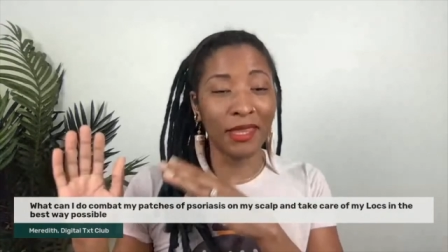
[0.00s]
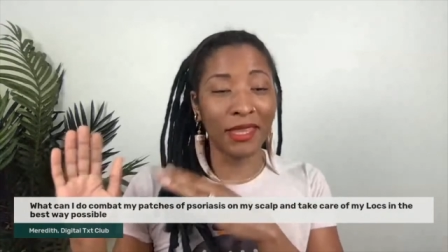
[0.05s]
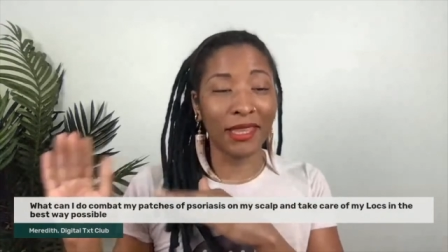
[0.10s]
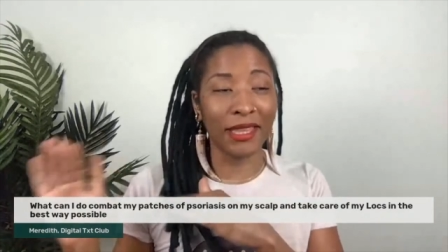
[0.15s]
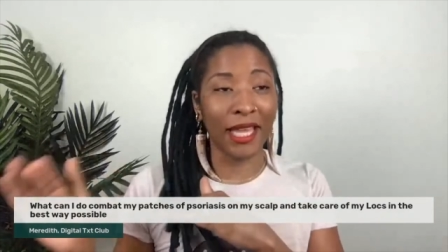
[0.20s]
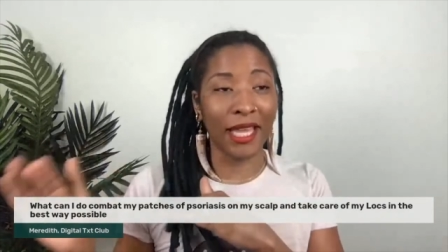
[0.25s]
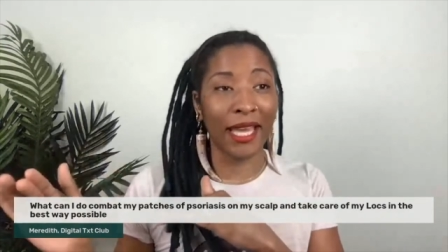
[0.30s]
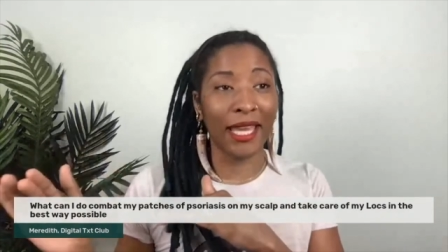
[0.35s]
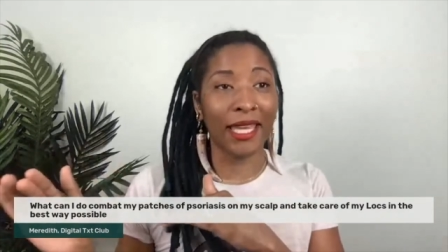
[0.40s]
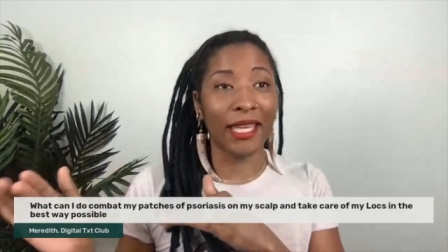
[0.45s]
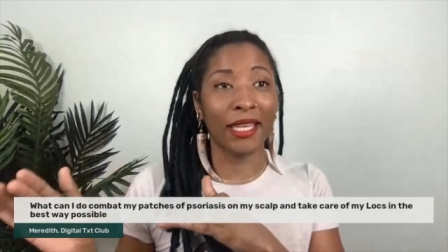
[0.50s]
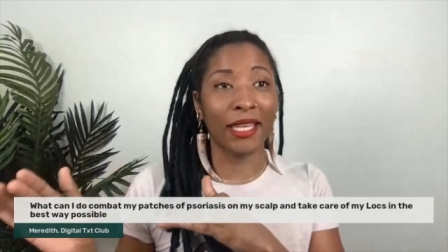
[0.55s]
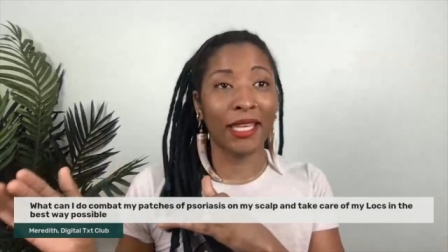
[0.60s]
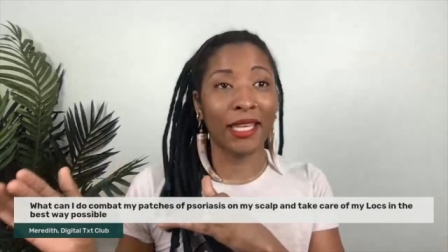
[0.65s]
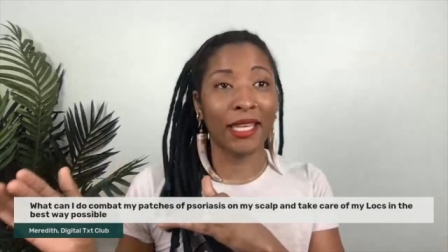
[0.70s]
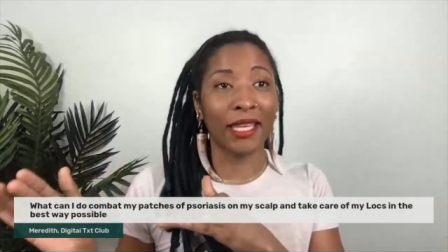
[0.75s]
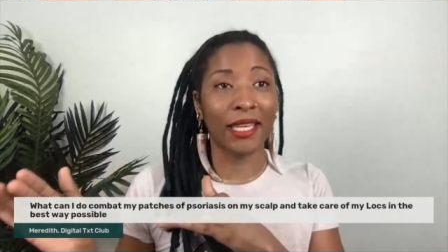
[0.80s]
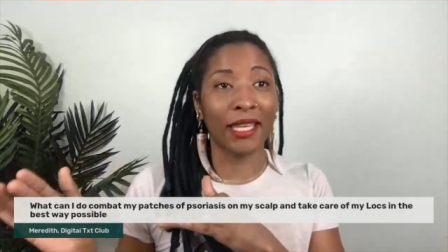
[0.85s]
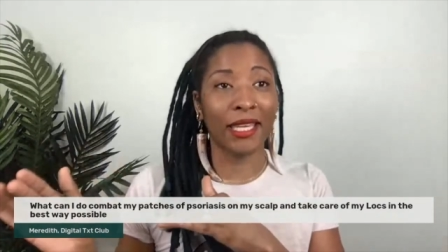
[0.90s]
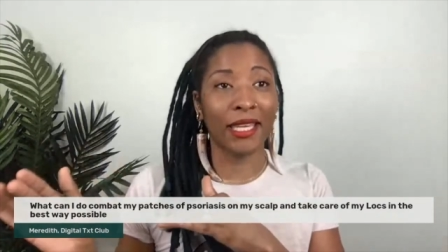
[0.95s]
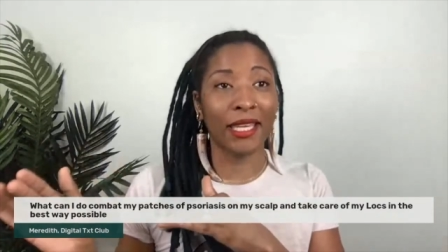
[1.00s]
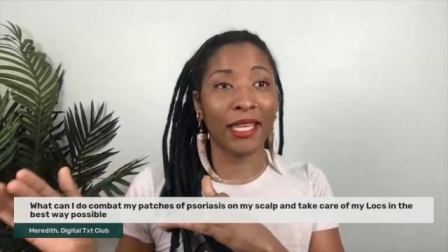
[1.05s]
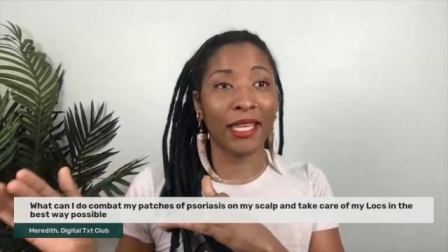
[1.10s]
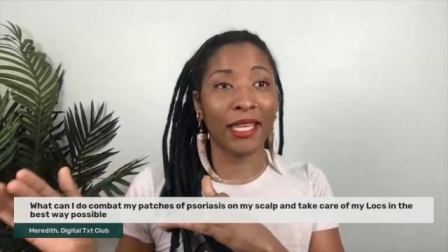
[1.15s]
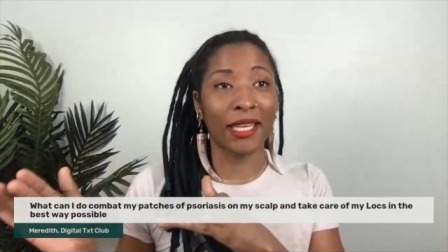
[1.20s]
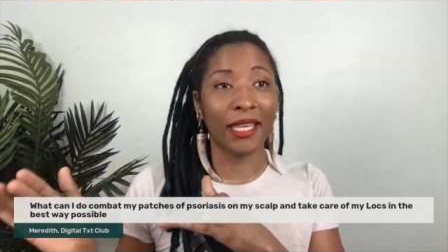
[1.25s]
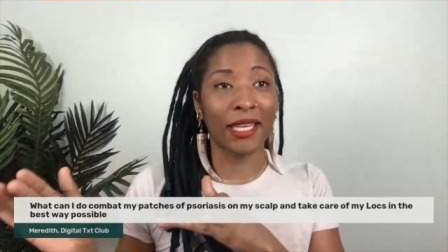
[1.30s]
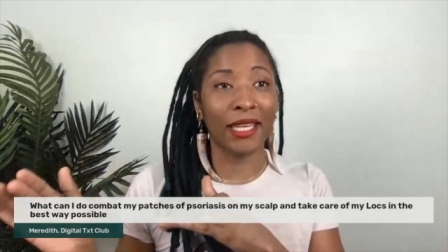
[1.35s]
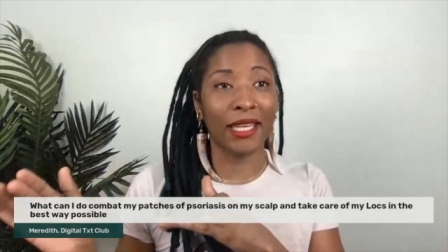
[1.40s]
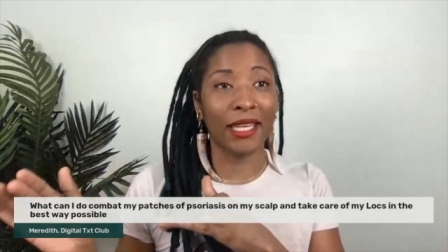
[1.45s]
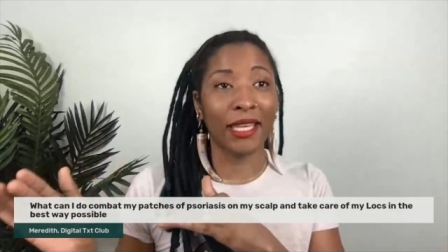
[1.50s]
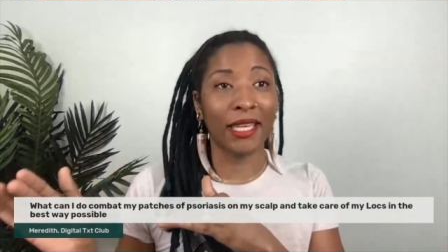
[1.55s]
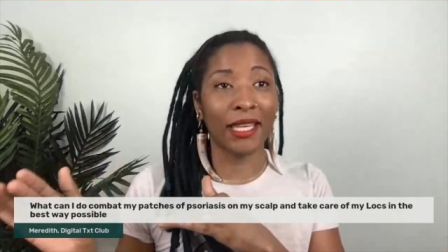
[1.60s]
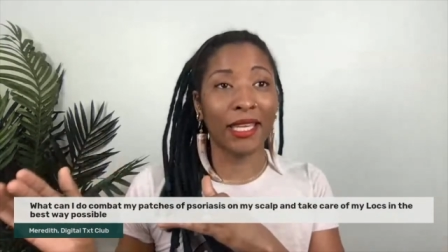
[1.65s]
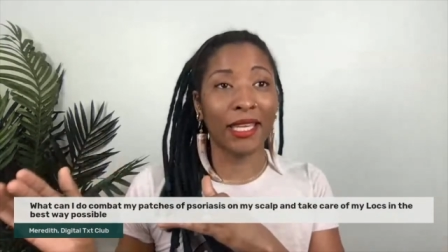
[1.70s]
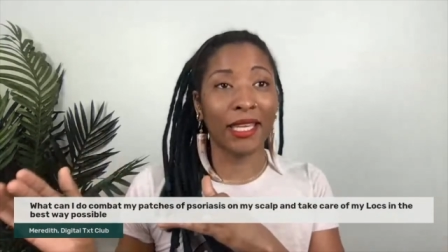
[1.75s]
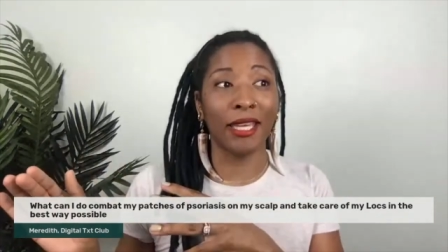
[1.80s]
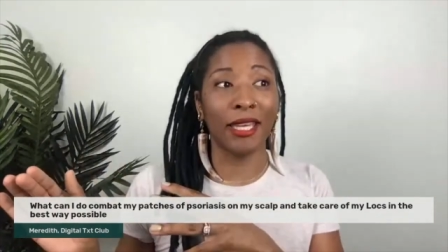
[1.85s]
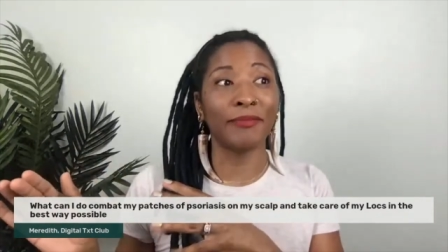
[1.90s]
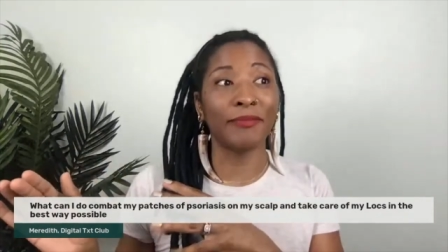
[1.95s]
like
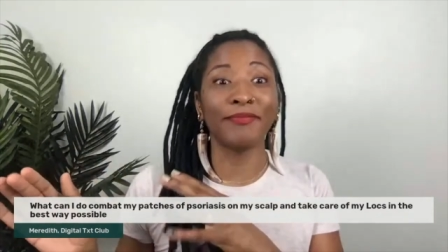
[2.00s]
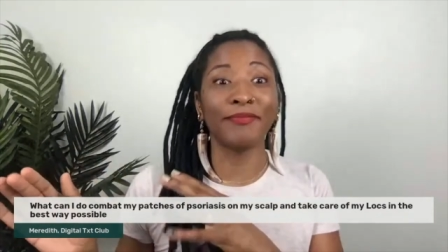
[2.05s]
uh,